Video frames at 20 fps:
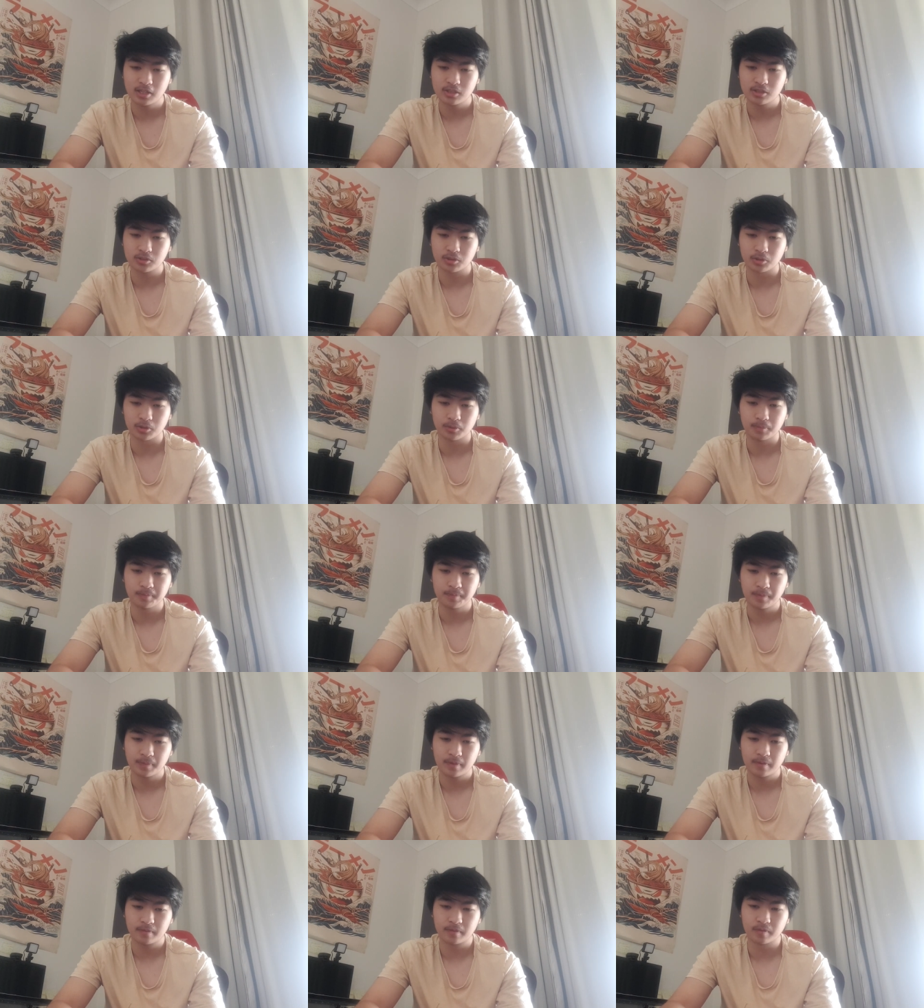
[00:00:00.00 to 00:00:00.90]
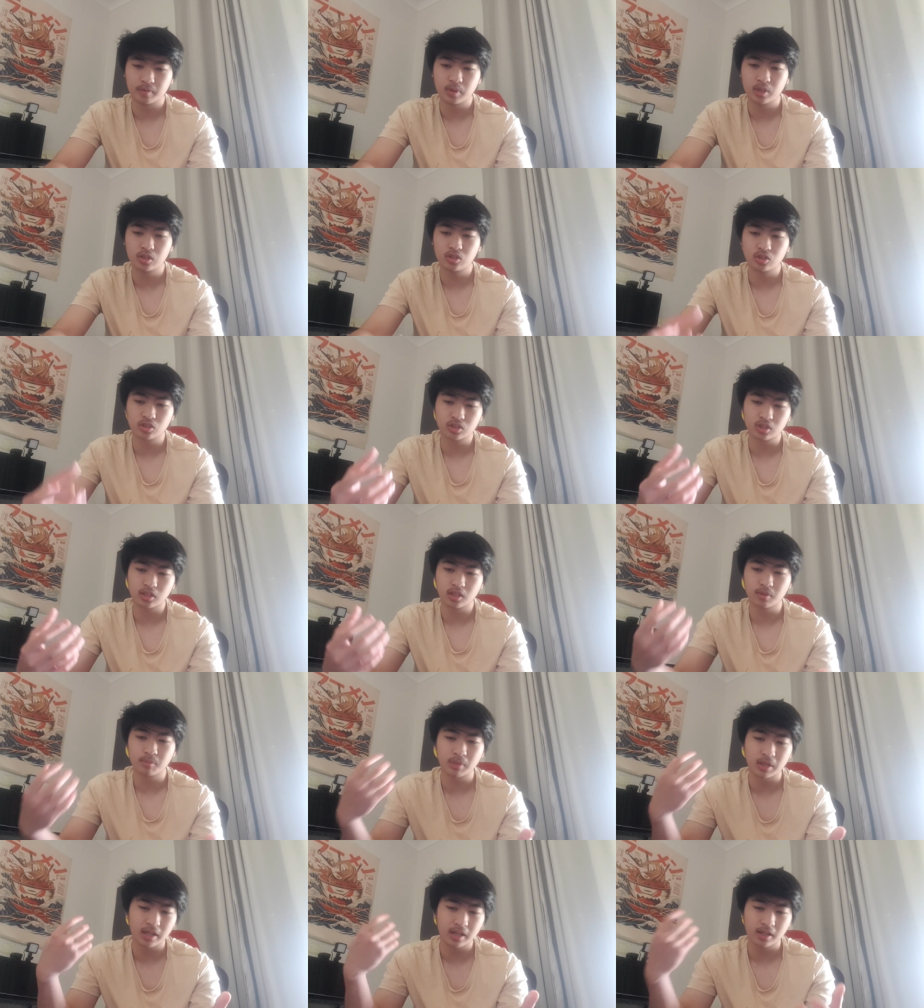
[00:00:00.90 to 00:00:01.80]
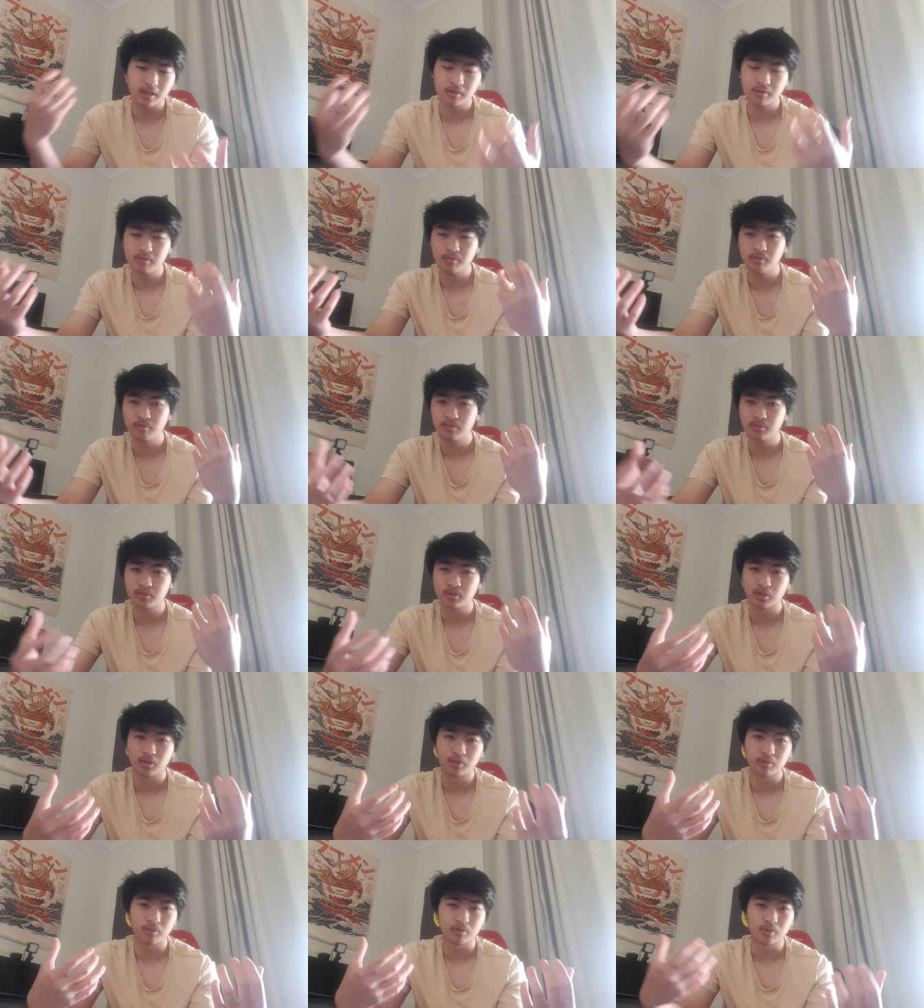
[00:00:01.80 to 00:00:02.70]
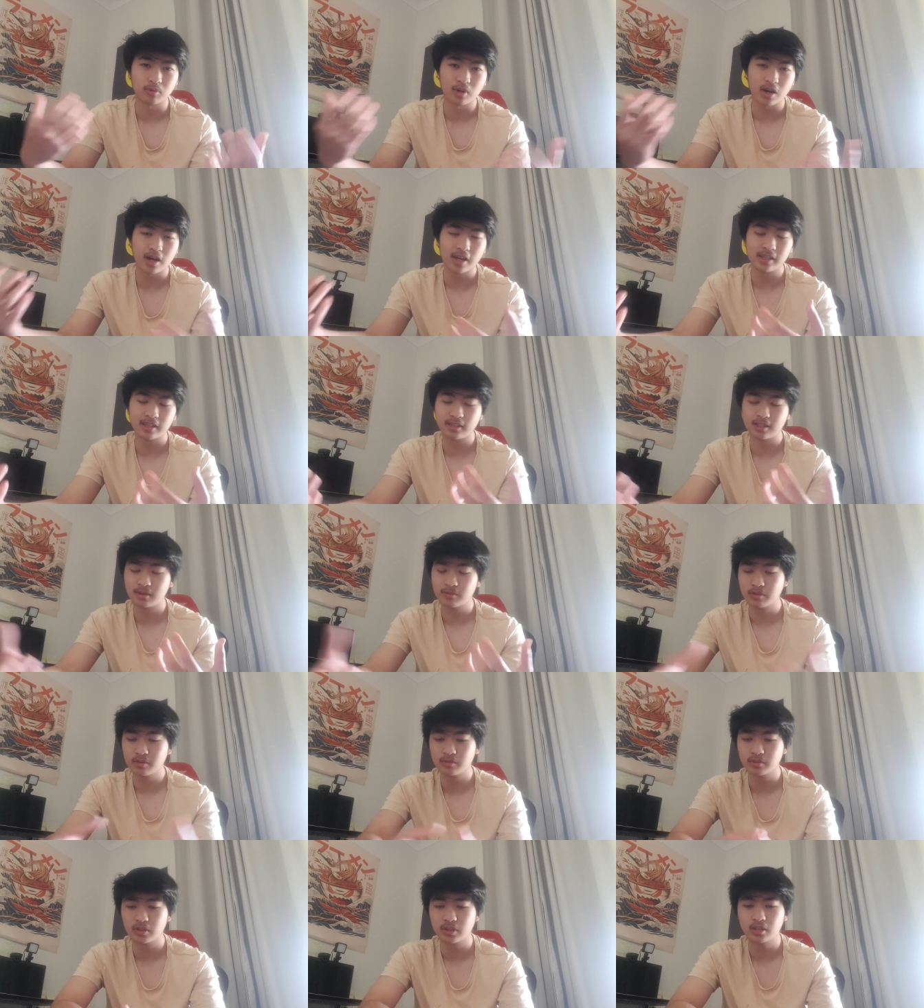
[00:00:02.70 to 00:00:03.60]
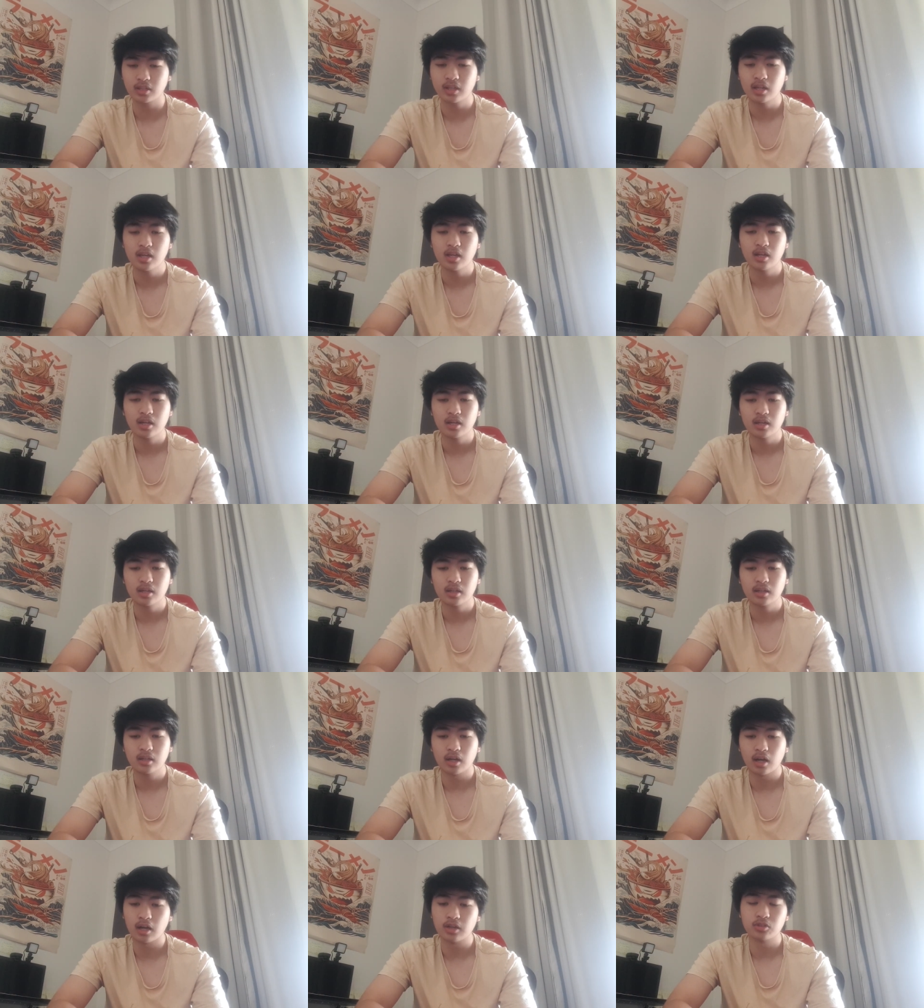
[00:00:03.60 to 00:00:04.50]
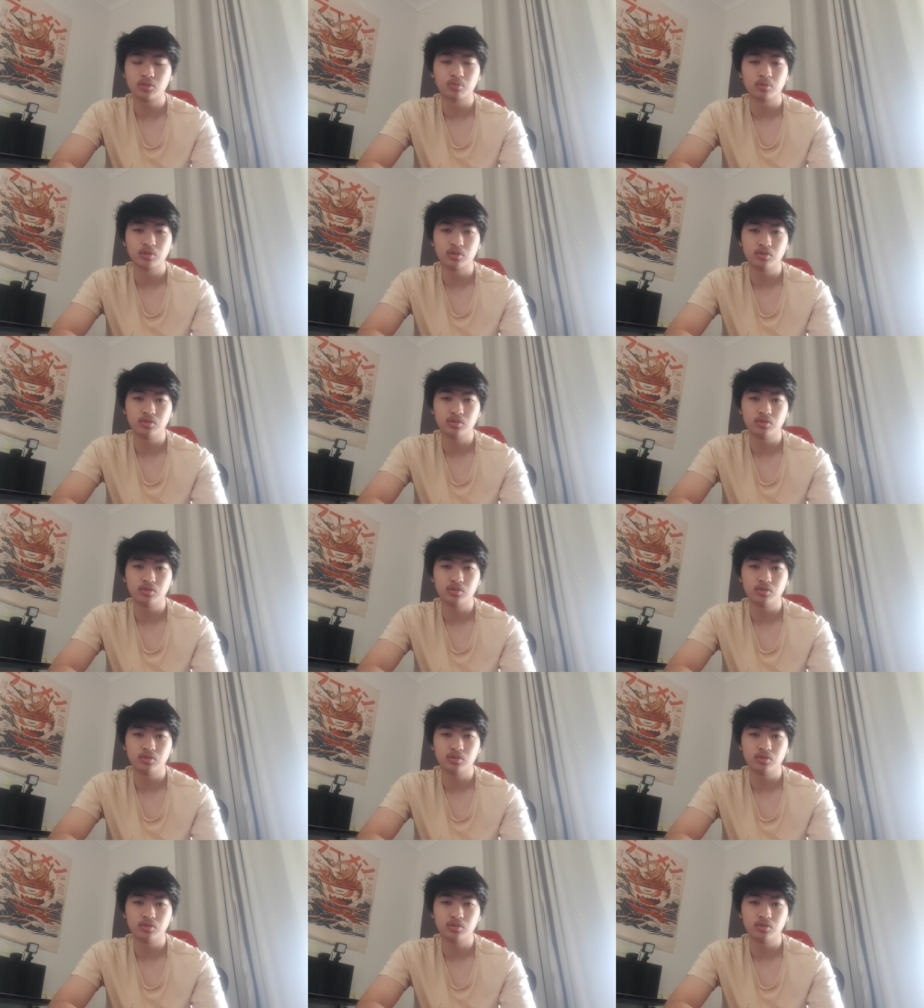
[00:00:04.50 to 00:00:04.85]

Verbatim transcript: So for me, just to get my head, you know, right and everything, I just want to